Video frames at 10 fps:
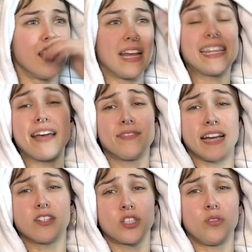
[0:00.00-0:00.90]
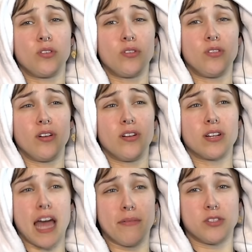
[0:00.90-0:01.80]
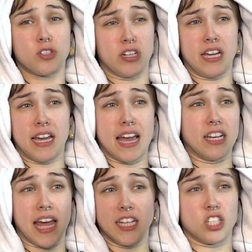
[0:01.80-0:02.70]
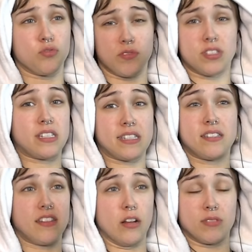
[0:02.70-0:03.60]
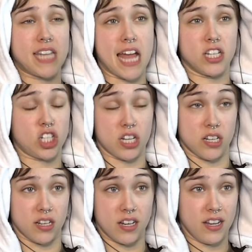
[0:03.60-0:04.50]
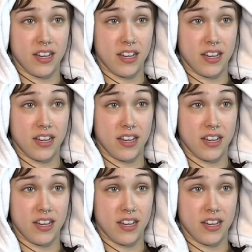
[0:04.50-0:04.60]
like they have sexual chemistry and like just you know tension